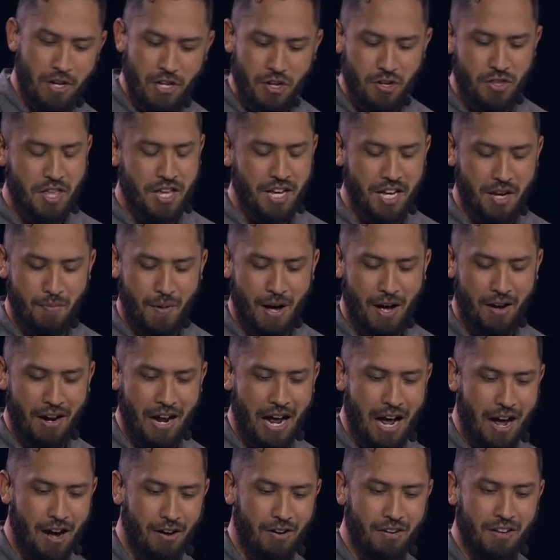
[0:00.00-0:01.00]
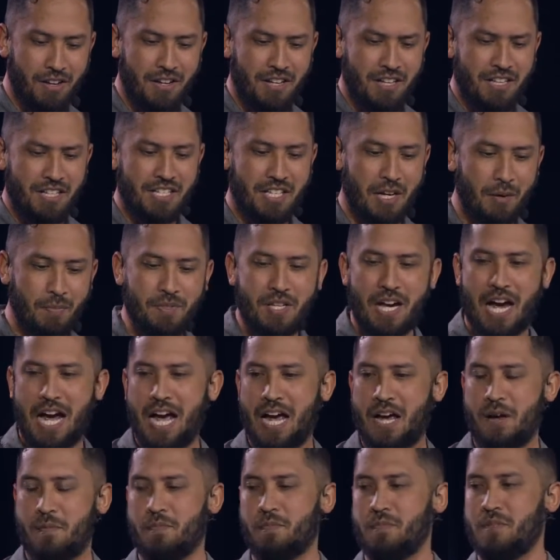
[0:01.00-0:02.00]
when you think about how
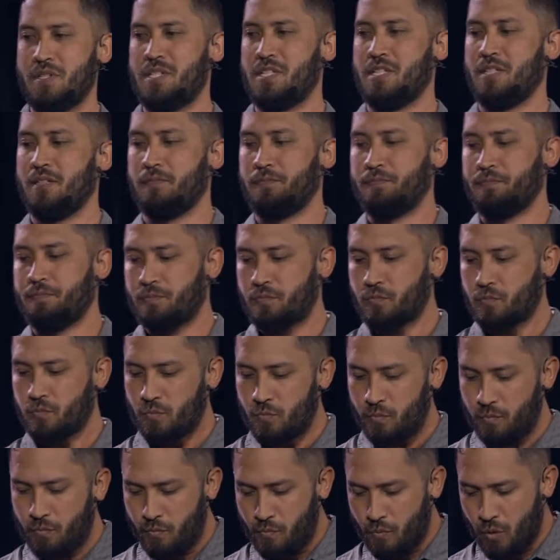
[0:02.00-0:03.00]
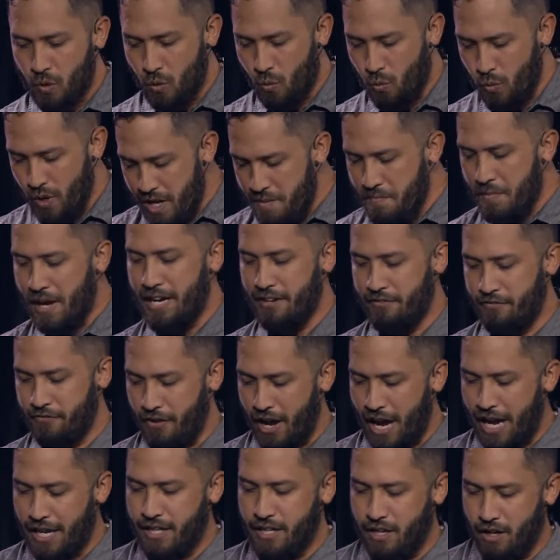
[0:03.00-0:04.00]
sometimes we might
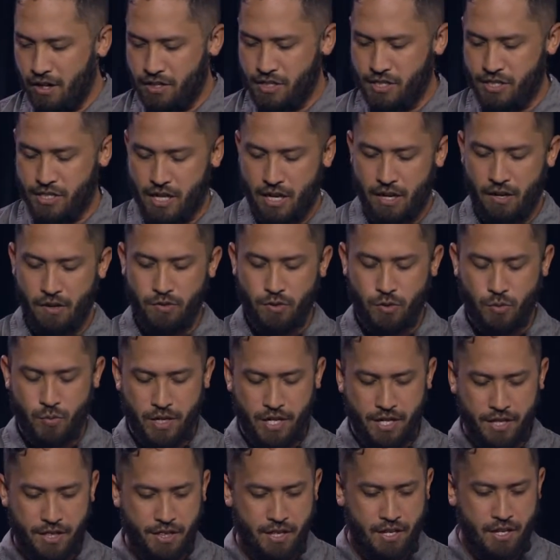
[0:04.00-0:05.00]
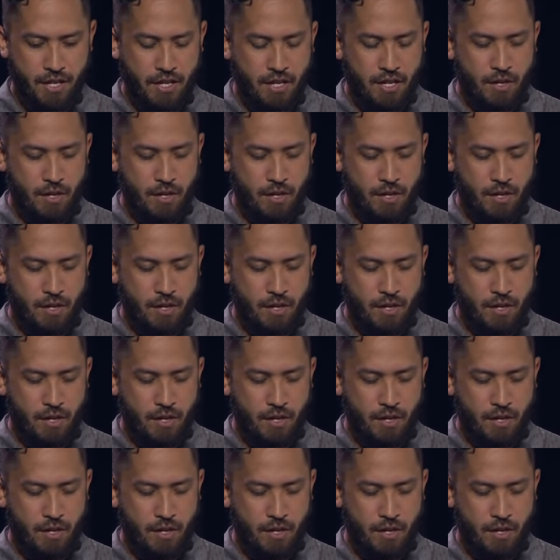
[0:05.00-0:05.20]
find ourselves with